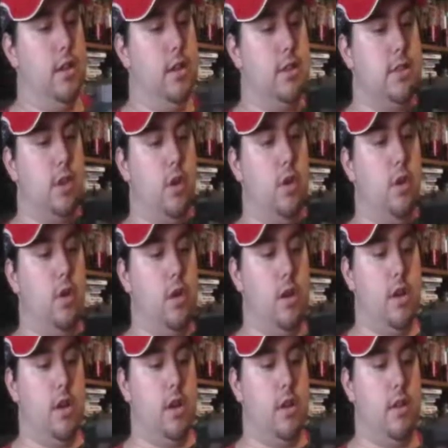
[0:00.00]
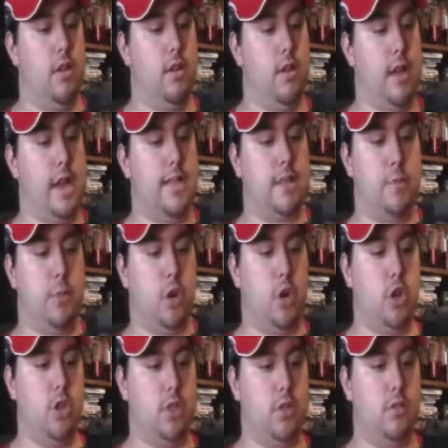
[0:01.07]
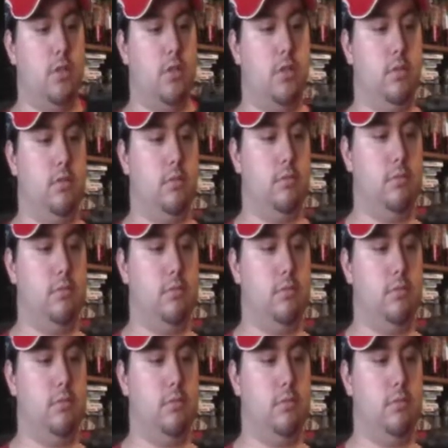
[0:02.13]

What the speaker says: So, as a personal